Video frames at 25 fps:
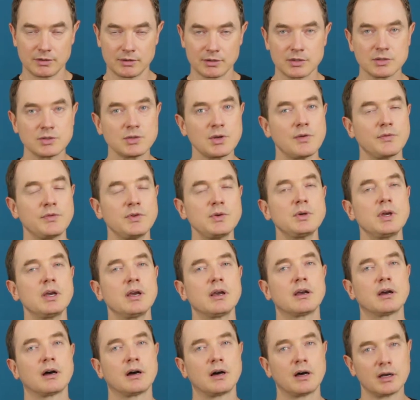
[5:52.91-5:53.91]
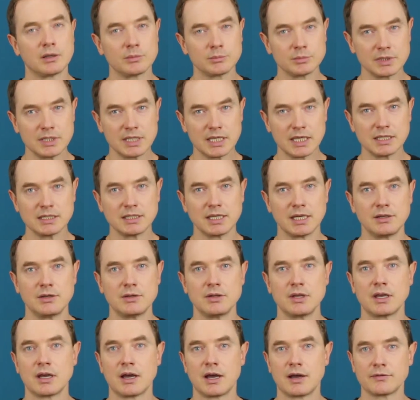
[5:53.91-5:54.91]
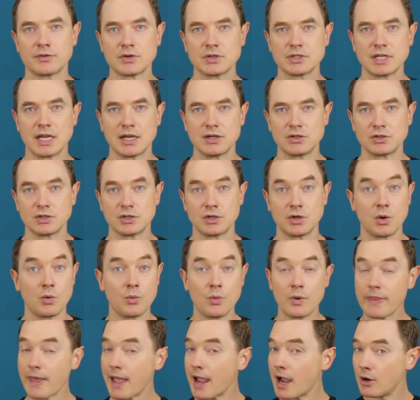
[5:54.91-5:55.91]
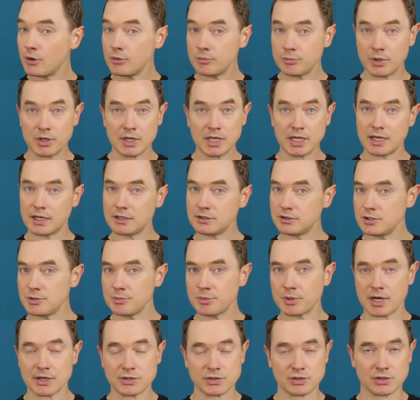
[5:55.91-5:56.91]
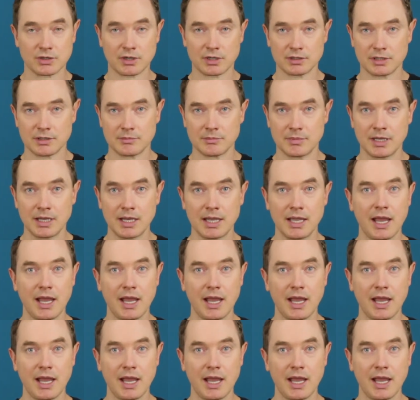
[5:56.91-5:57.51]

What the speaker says: So if you can calmly continue the conversation without putting undue pressure on them